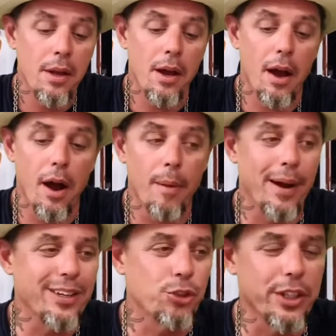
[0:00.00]
I
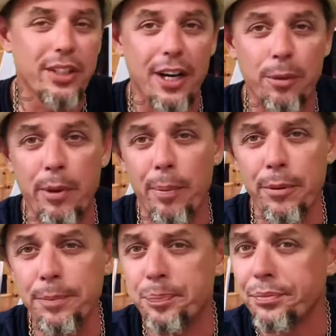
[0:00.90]
drink Dr. Pepper
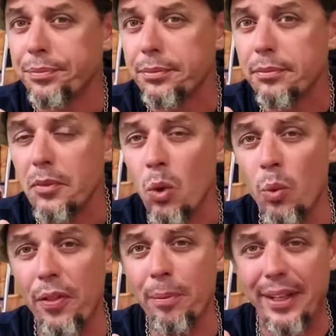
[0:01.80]

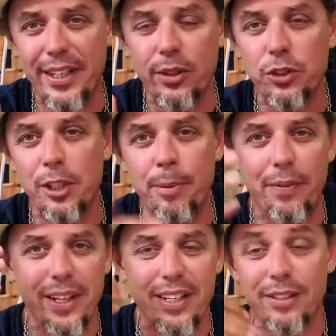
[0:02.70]
with them. I take a little sip of it
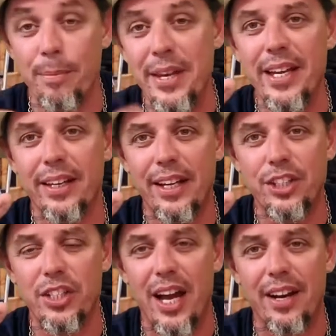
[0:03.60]
because it just
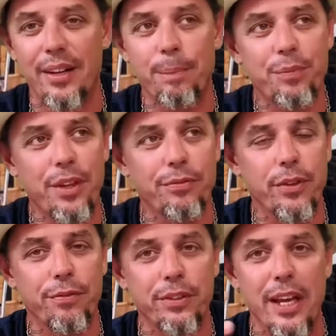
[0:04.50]
kind of, the
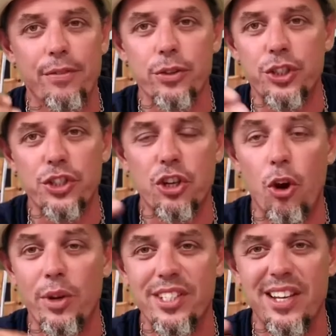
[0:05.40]
flavors just
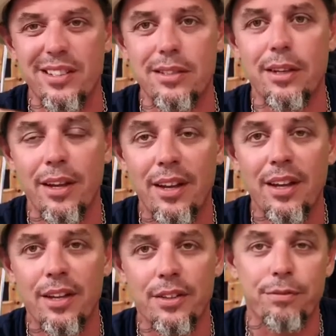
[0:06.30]
coexist.
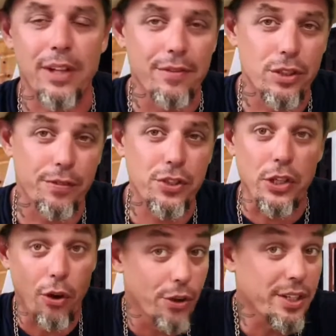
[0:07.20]
The flavors of the
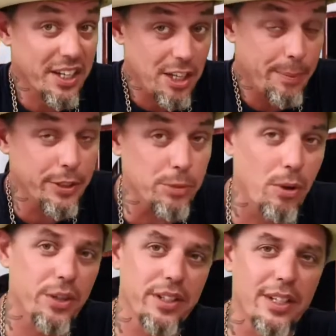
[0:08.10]
cigars that I typically
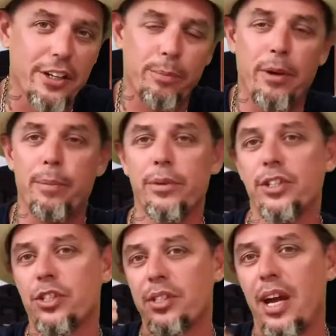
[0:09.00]
smoke and the Dr. Pepper, it
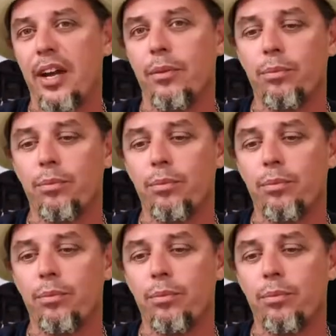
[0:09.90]
just kind of